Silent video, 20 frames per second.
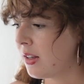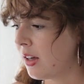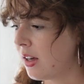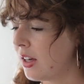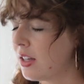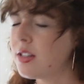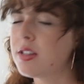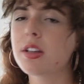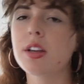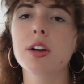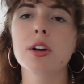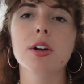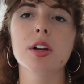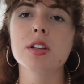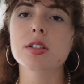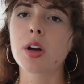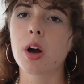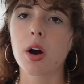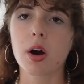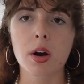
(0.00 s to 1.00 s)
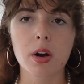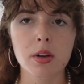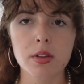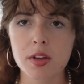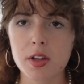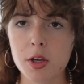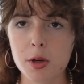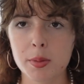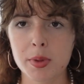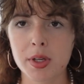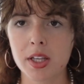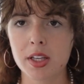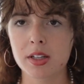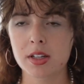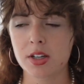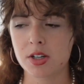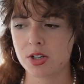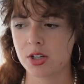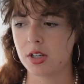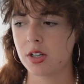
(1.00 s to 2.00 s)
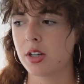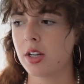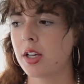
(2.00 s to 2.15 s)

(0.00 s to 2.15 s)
Insecurities are the human condition.